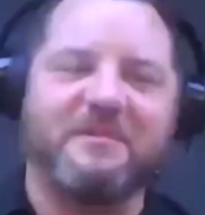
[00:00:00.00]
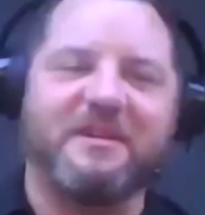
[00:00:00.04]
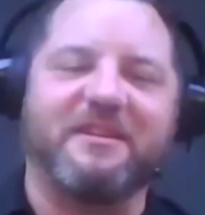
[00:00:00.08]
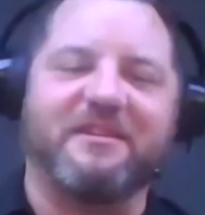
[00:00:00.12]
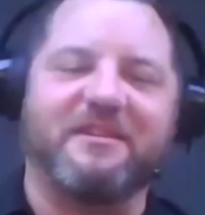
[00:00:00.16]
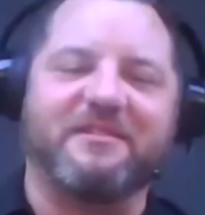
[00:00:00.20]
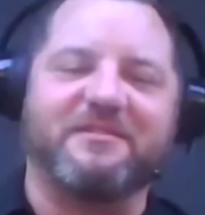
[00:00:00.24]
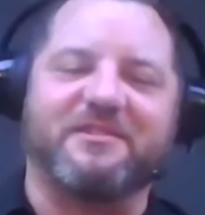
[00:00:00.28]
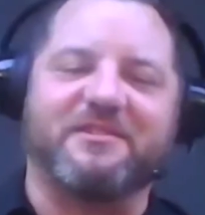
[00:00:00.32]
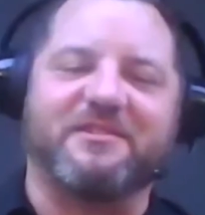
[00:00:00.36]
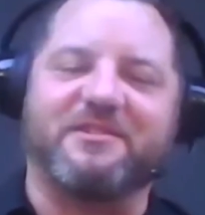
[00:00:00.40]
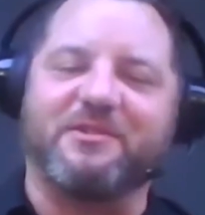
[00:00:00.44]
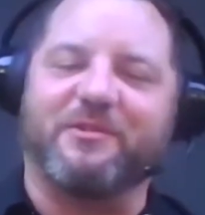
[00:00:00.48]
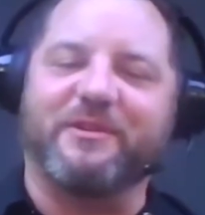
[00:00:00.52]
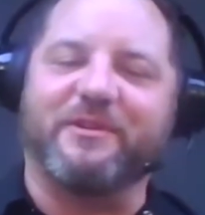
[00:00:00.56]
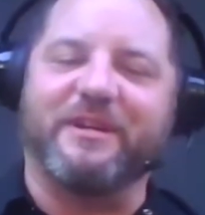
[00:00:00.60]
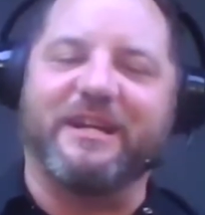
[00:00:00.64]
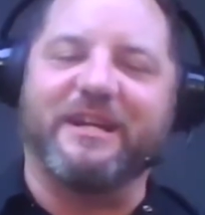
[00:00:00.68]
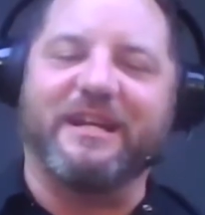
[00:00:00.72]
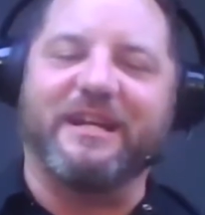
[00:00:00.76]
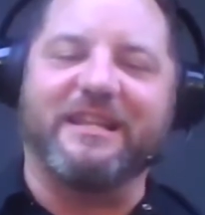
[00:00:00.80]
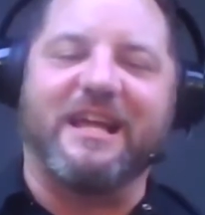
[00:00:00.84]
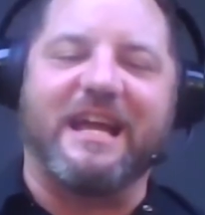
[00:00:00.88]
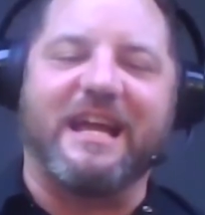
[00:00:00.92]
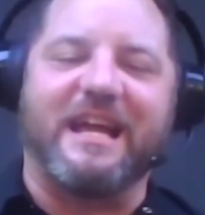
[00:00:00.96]
There's a
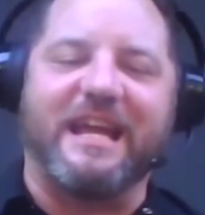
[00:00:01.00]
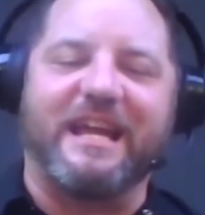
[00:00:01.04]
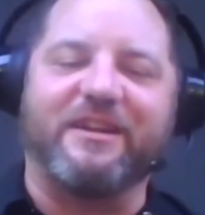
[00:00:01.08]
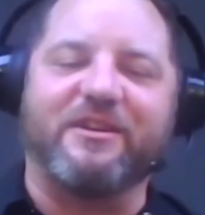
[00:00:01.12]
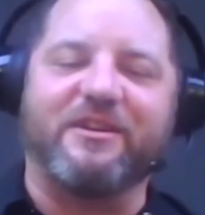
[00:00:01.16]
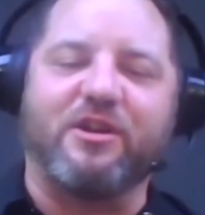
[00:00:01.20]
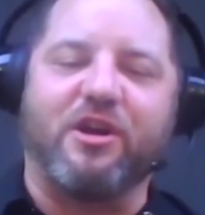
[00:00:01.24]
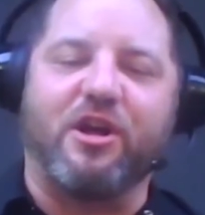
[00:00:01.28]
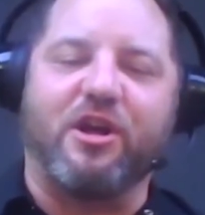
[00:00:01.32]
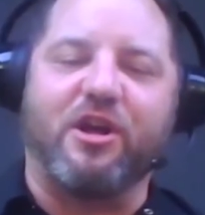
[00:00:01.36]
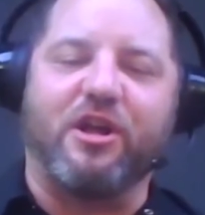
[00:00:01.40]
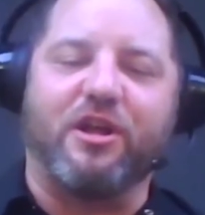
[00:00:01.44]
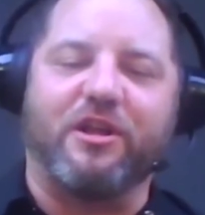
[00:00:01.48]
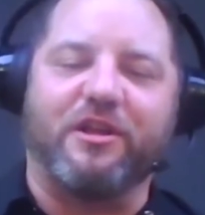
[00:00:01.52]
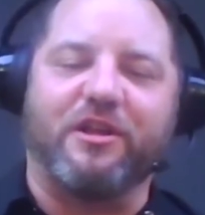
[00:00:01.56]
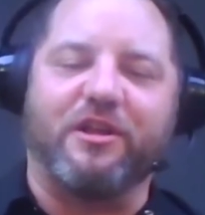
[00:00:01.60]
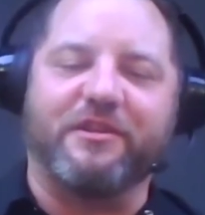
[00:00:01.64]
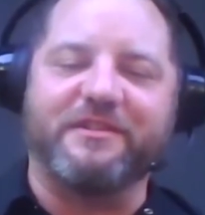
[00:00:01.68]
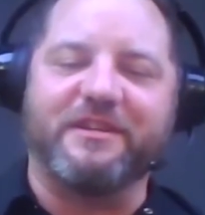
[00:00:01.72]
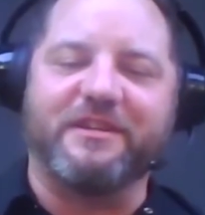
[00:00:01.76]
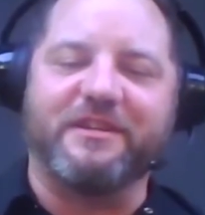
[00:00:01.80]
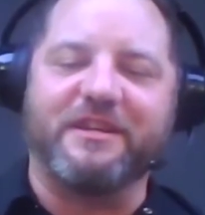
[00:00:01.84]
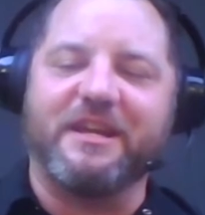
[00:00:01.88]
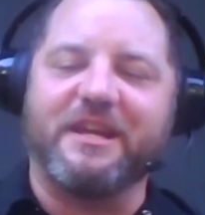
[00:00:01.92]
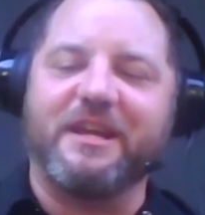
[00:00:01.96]
storyline
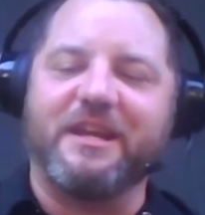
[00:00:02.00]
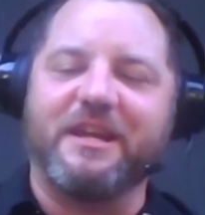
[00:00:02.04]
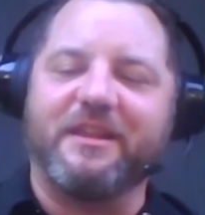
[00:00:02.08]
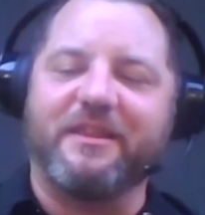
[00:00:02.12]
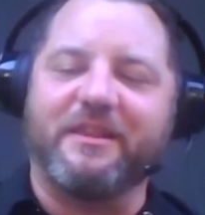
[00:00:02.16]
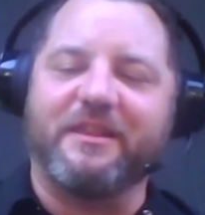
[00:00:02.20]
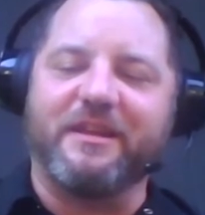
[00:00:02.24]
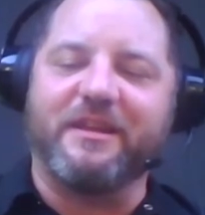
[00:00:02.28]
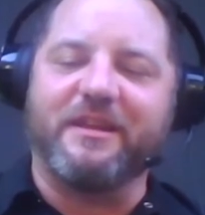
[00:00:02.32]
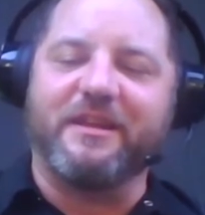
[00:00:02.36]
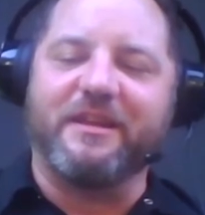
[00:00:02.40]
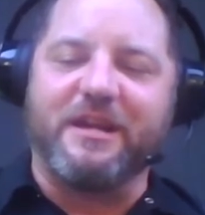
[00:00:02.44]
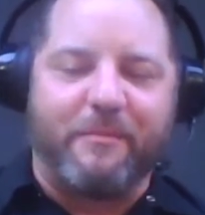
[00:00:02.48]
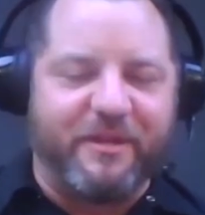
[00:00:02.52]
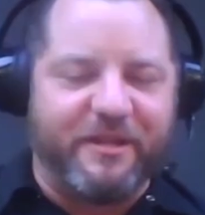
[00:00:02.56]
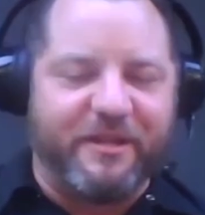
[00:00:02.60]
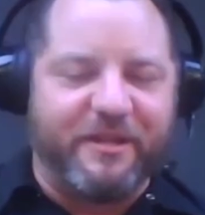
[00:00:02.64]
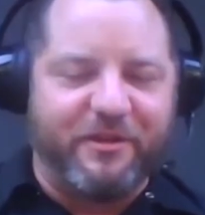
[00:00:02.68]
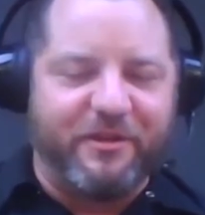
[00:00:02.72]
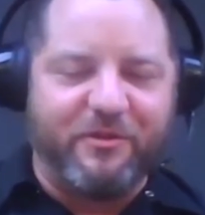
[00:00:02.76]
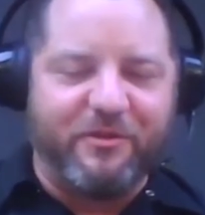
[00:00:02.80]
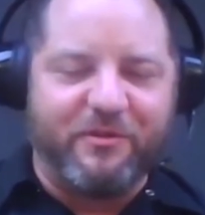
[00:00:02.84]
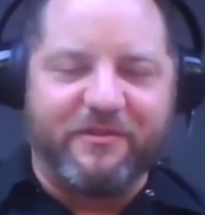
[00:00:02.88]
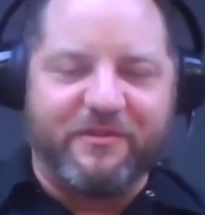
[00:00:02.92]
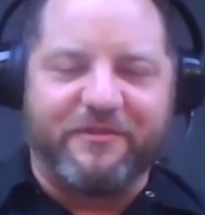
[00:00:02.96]
called The
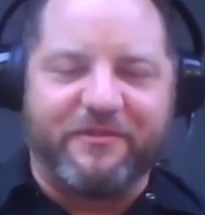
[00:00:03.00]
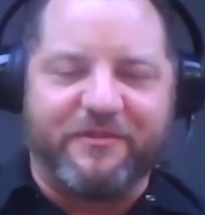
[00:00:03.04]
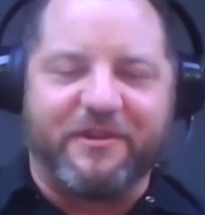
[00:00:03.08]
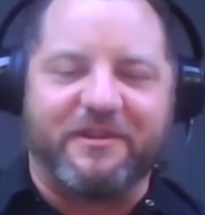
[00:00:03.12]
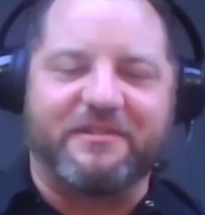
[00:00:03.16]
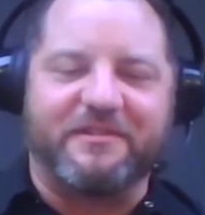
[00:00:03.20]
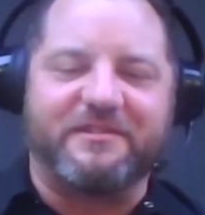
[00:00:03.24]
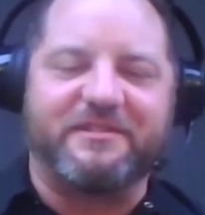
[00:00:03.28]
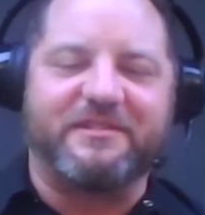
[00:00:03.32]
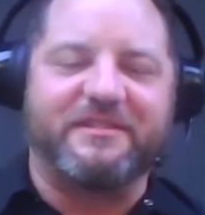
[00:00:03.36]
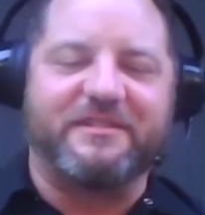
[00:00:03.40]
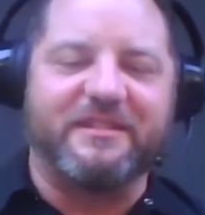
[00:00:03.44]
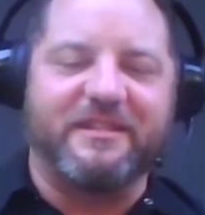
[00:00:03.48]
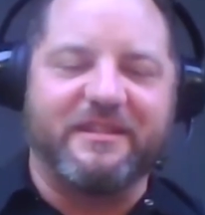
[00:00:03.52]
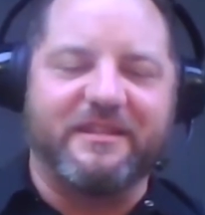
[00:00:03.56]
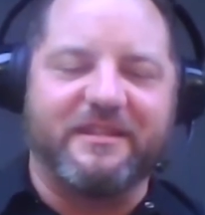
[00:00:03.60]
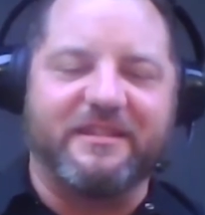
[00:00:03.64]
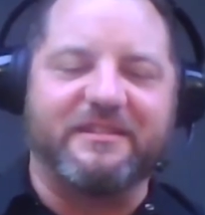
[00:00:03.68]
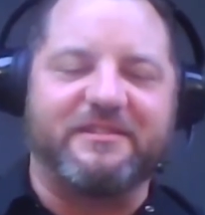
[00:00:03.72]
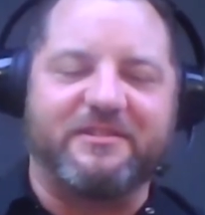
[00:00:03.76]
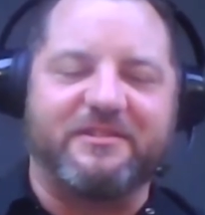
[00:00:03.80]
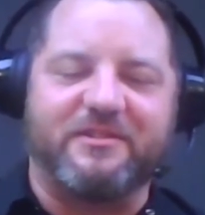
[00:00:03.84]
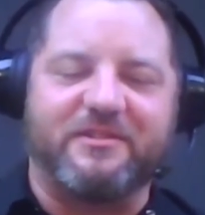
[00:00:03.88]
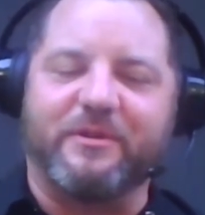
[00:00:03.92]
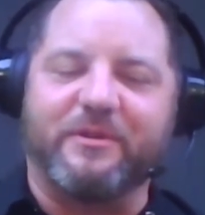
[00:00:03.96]
Goblin Universe. The
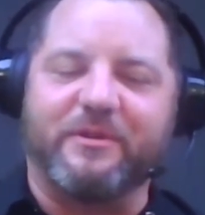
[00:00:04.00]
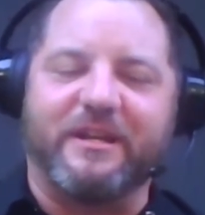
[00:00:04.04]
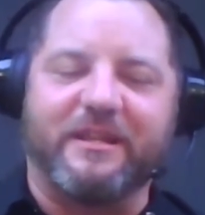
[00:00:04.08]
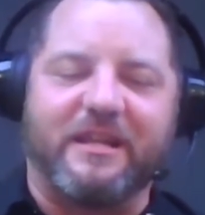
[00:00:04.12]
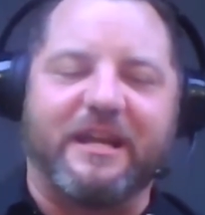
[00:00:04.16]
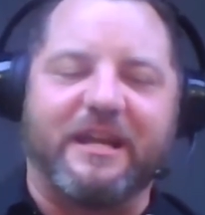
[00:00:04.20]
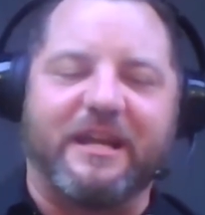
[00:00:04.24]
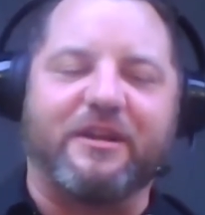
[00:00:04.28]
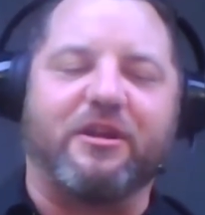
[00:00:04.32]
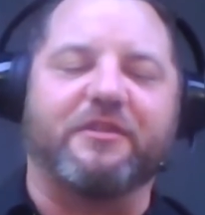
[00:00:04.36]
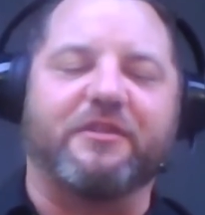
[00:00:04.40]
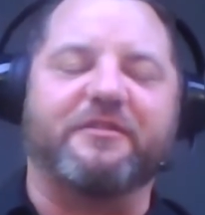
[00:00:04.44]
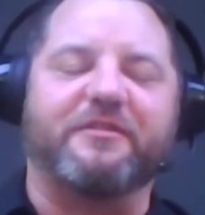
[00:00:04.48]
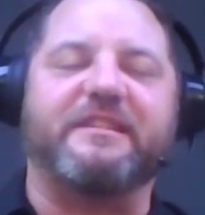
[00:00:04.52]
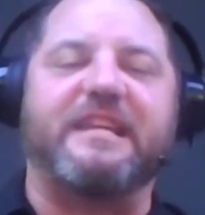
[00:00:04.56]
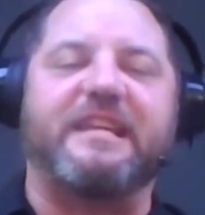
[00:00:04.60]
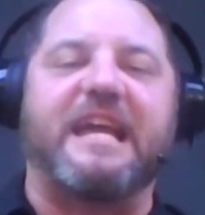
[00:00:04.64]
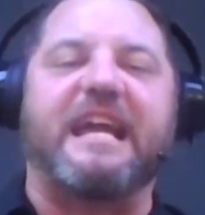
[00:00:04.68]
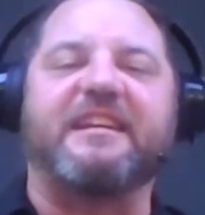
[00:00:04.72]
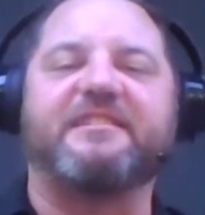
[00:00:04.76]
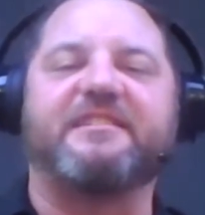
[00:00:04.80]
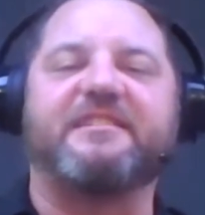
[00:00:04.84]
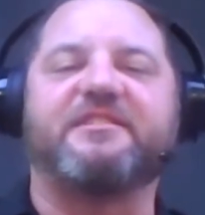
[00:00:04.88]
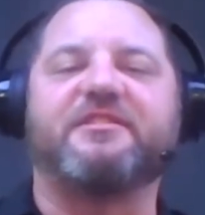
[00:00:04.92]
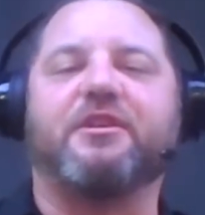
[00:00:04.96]
storyline called
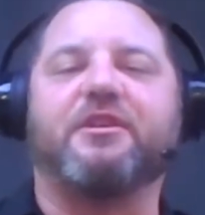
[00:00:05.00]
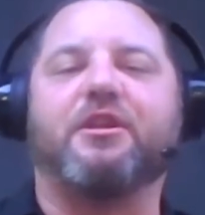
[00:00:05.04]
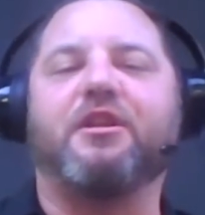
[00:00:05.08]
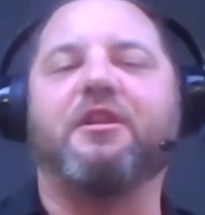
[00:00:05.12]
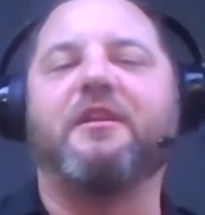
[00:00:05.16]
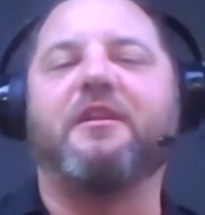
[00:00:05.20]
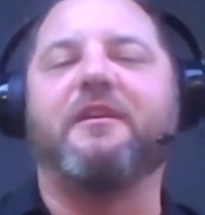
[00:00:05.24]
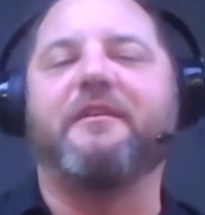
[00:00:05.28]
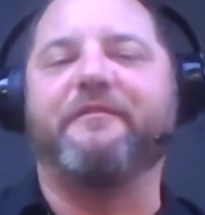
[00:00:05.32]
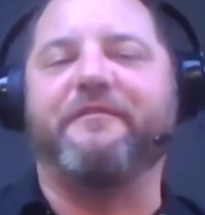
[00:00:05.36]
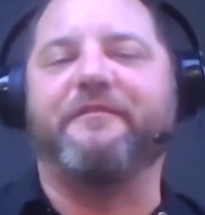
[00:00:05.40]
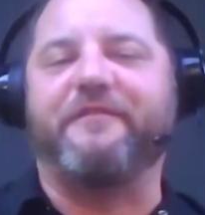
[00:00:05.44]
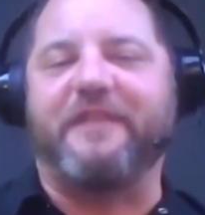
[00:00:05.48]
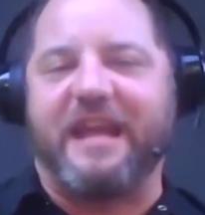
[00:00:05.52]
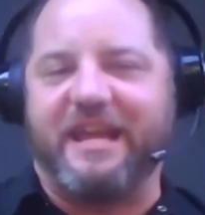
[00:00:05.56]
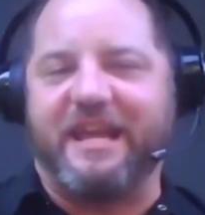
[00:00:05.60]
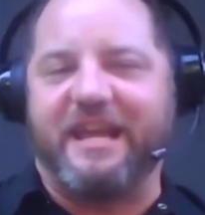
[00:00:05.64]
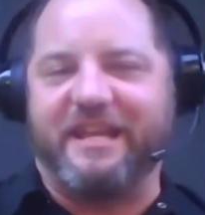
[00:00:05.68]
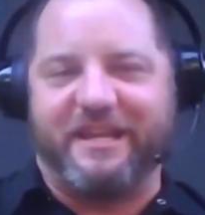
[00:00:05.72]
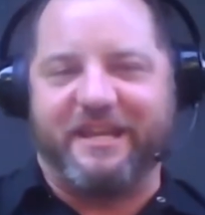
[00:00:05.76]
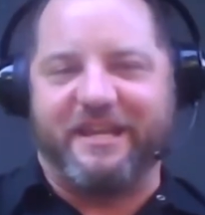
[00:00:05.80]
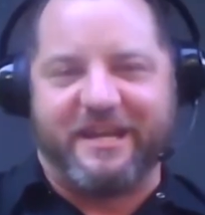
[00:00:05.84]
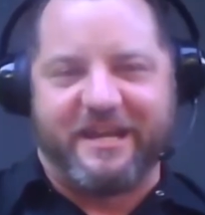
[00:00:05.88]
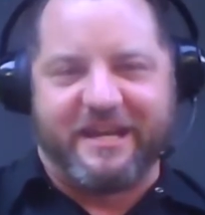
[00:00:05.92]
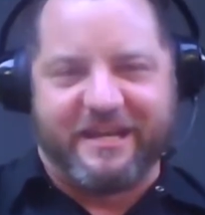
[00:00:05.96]

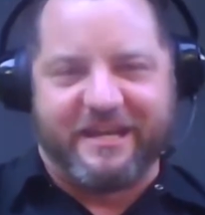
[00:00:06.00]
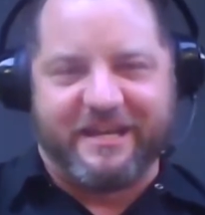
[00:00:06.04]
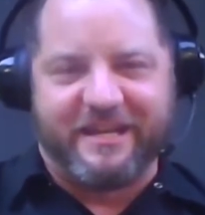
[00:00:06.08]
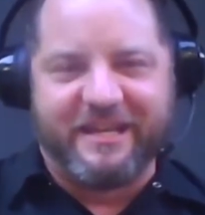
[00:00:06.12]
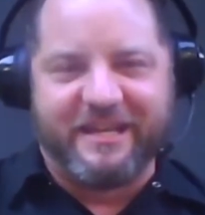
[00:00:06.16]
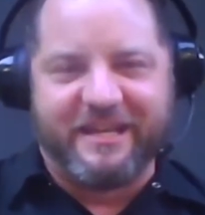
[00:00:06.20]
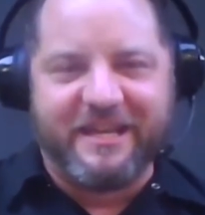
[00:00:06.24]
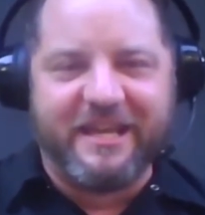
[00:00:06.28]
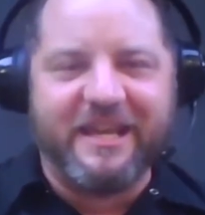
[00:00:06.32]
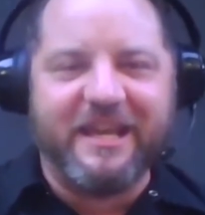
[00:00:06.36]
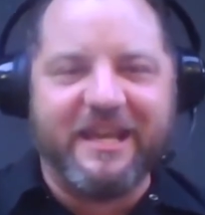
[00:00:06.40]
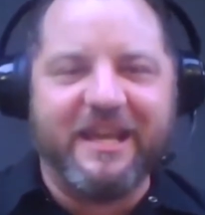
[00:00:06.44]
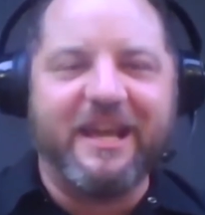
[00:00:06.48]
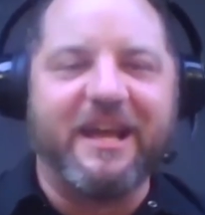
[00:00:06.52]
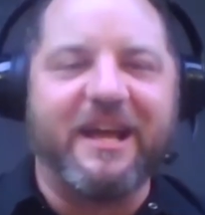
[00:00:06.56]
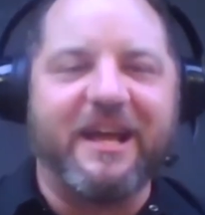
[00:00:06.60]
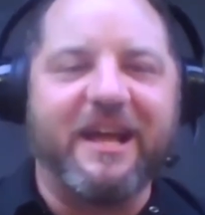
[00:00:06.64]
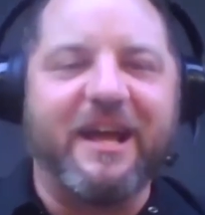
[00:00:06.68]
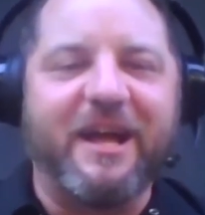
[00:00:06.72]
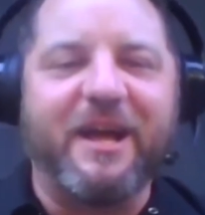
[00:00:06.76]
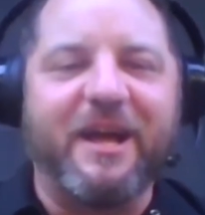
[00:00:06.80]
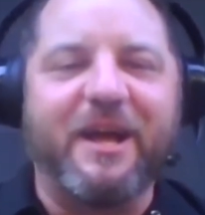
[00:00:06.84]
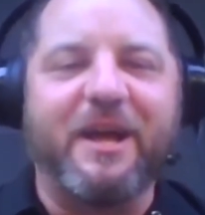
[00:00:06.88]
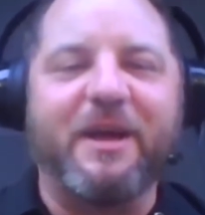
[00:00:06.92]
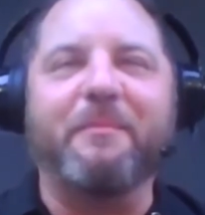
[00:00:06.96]
Texelvania.
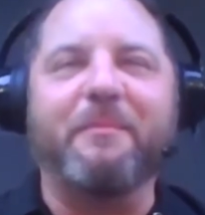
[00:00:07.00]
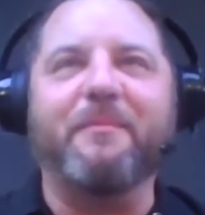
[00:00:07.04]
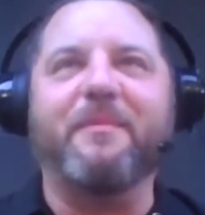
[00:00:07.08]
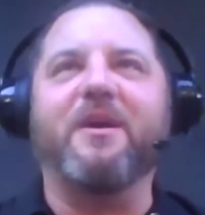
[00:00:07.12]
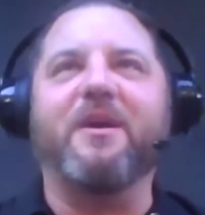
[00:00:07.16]
All